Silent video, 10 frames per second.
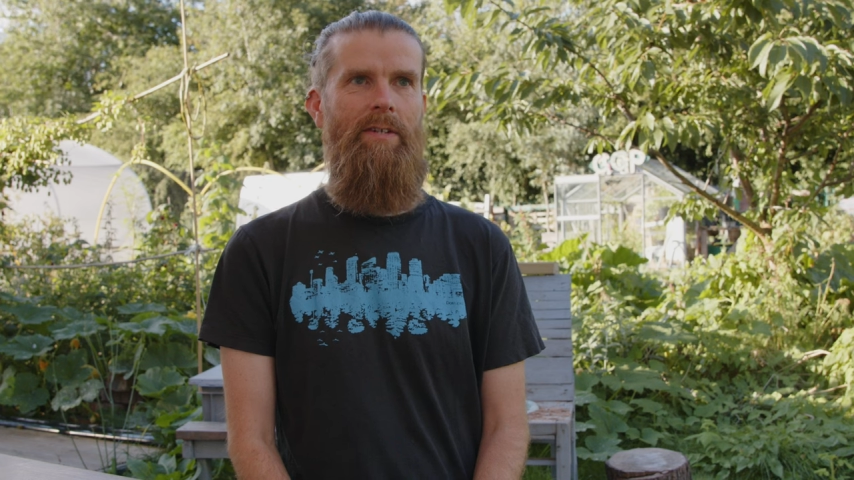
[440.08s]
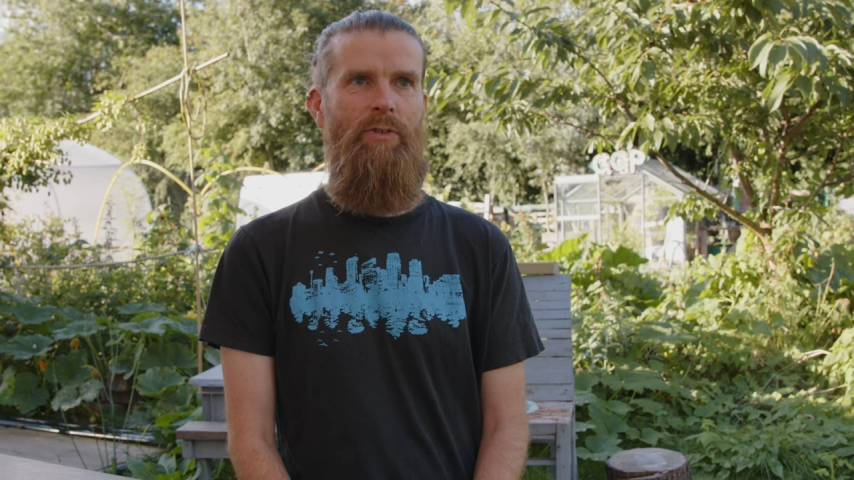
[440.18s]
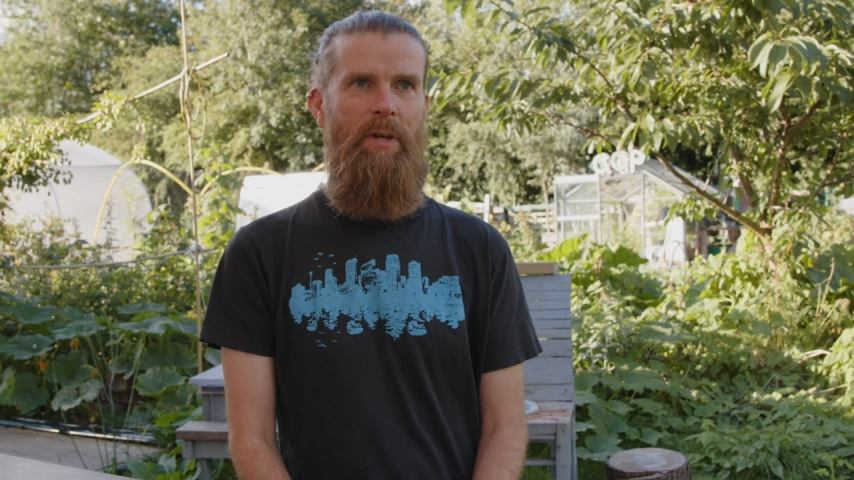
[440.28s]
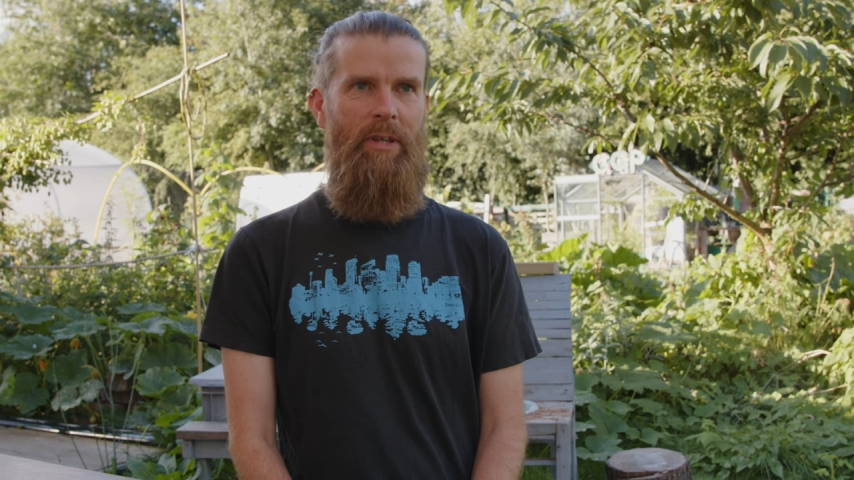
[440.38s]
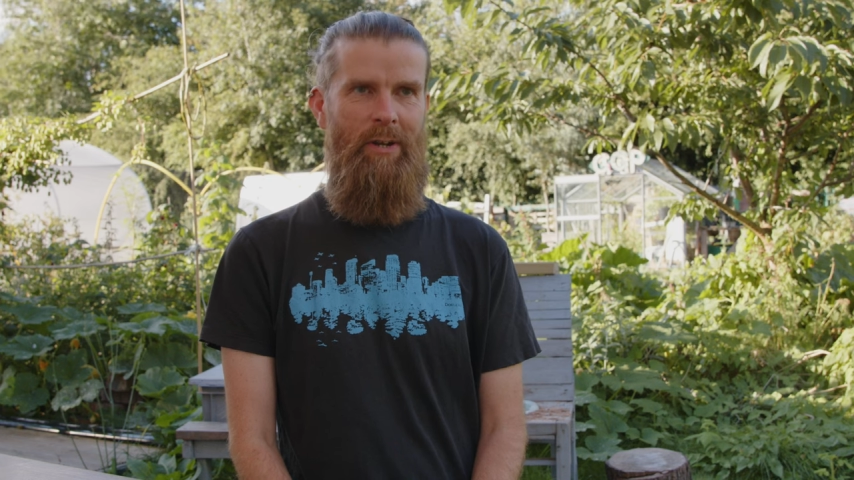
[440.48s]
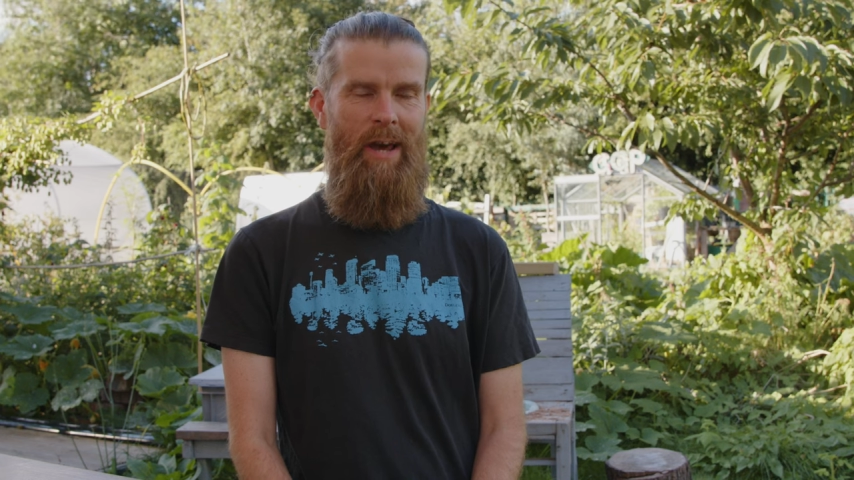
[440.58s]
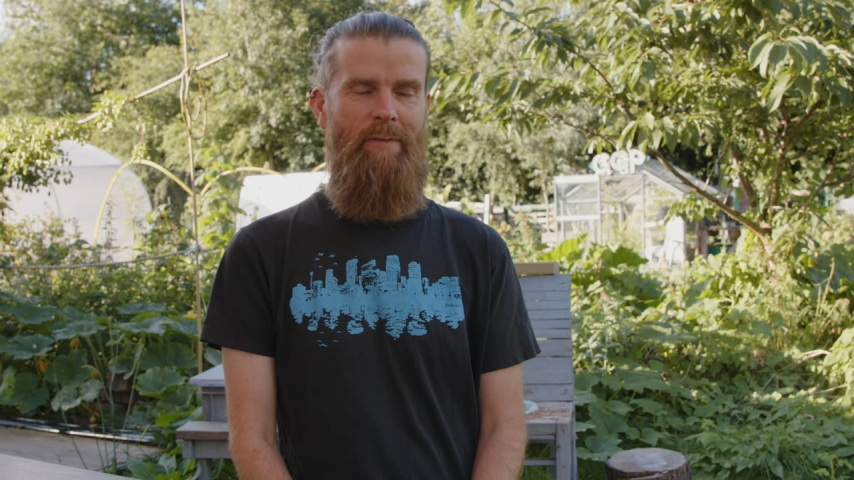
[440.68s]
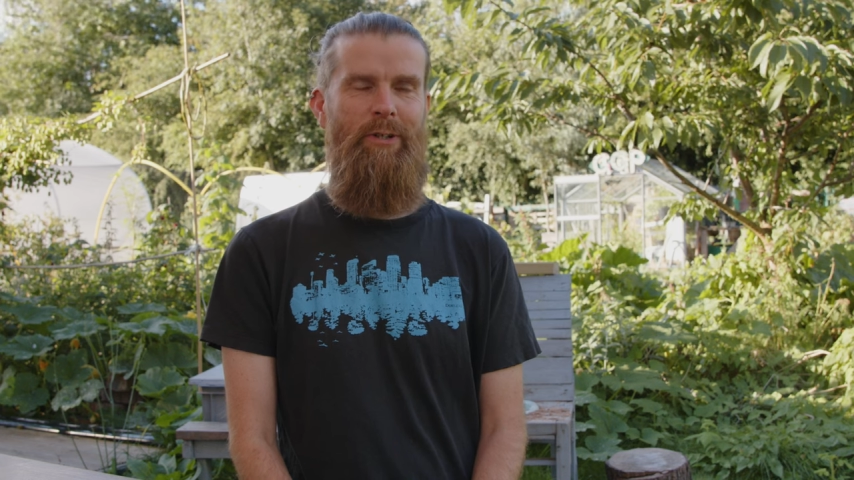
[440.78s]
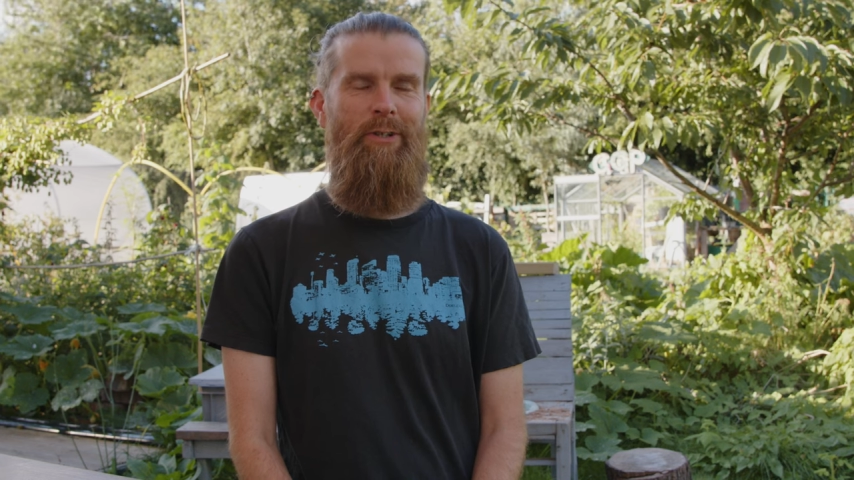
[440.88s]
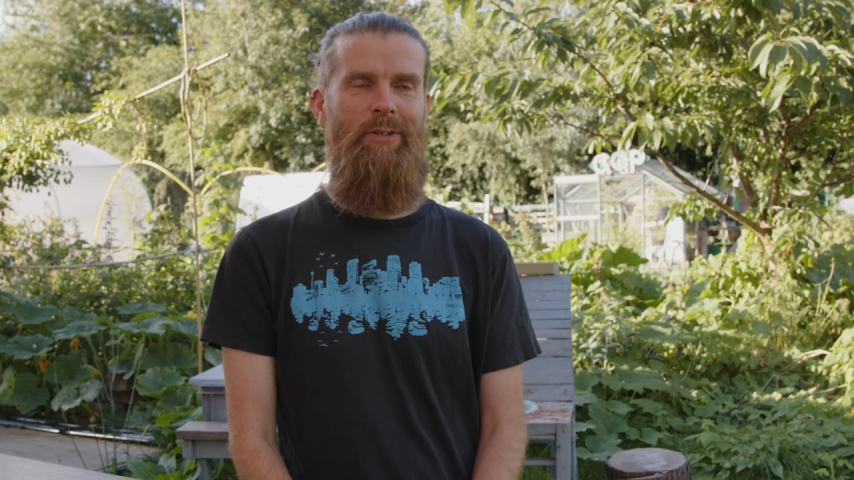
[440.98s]
Something that
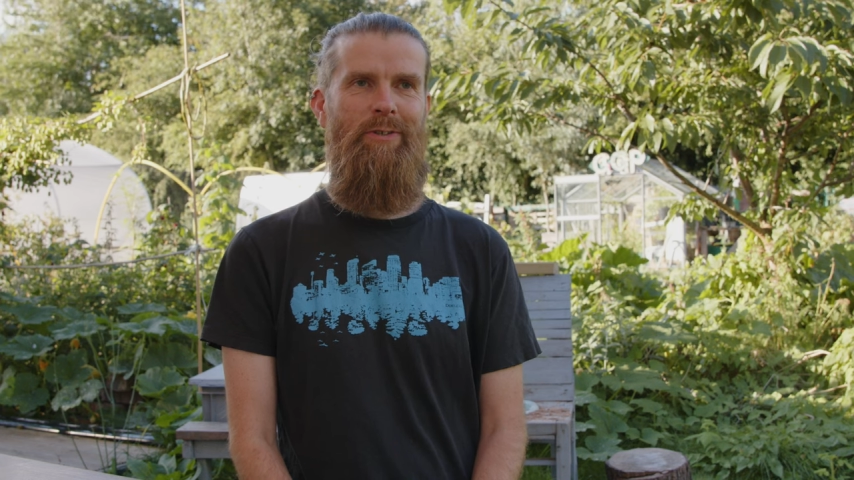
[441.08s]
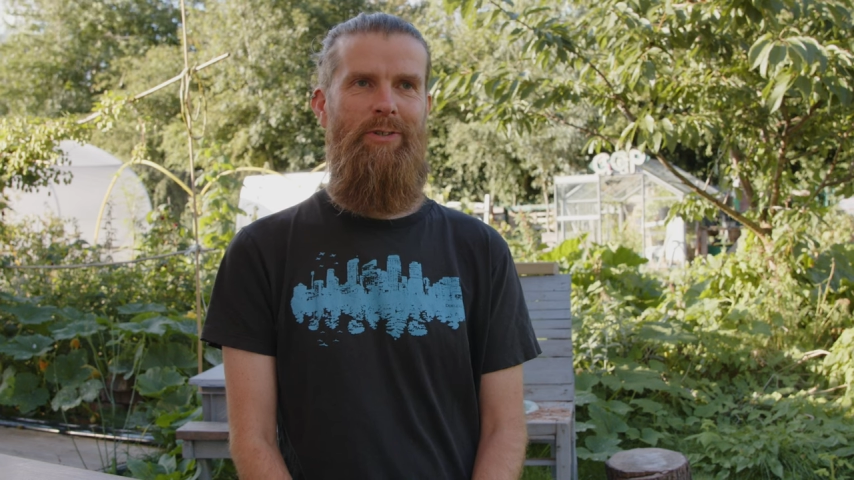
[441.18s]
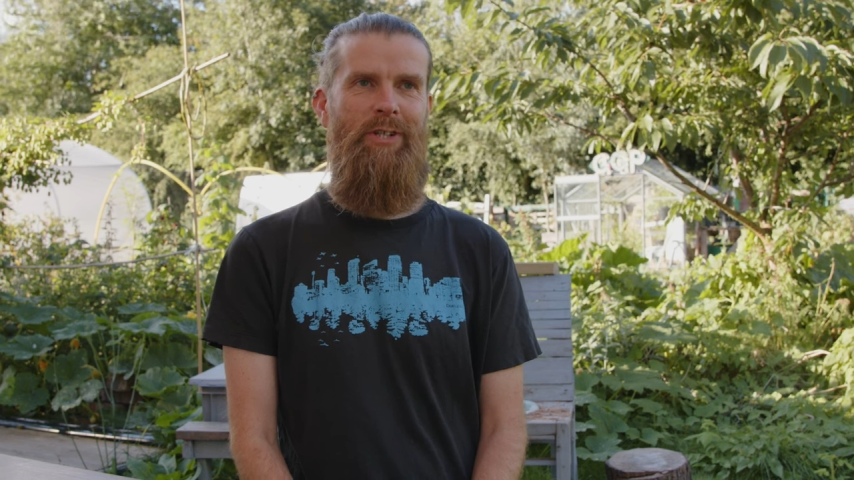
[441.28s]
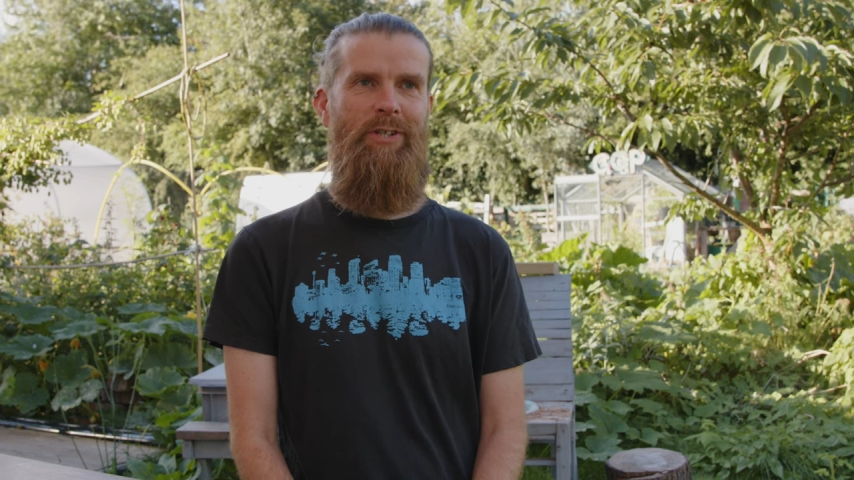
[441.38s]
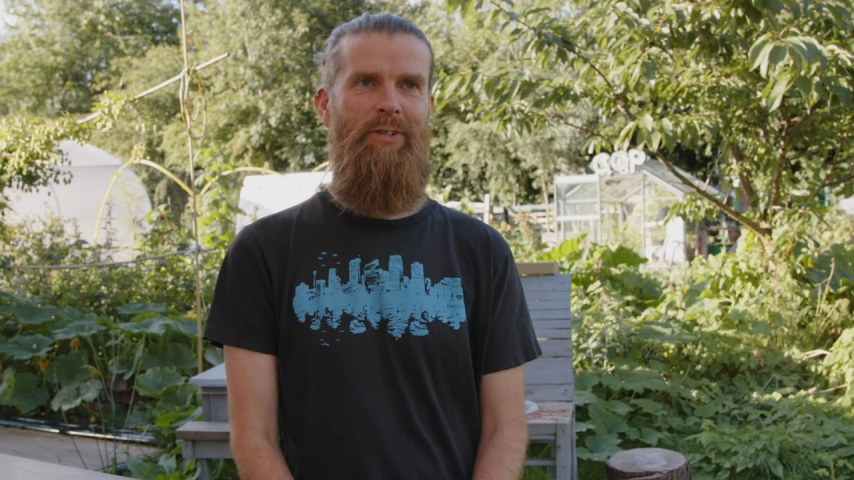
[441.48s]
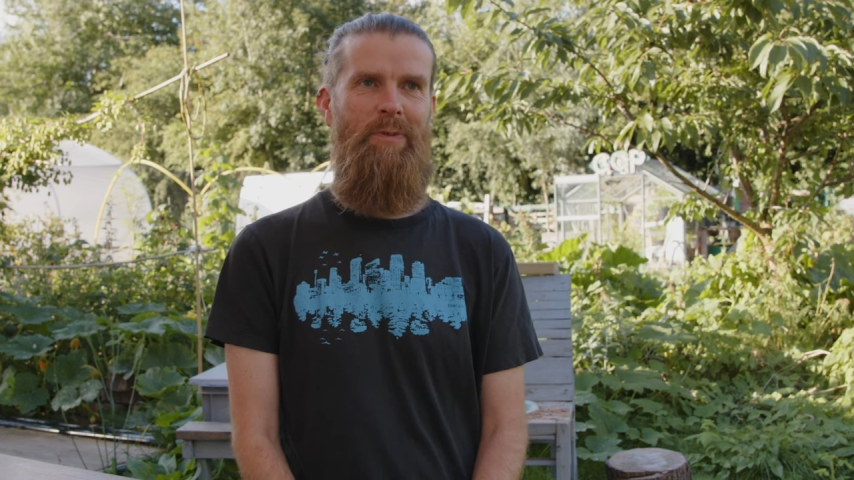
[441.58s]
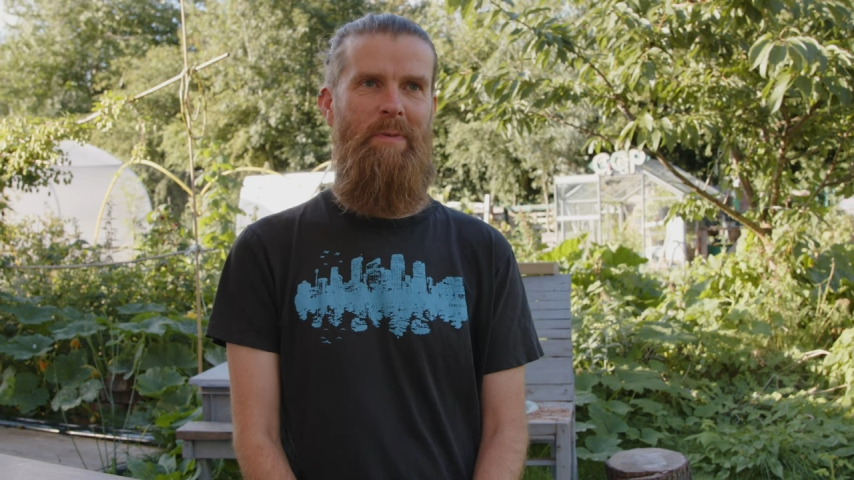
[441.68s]
never ceases to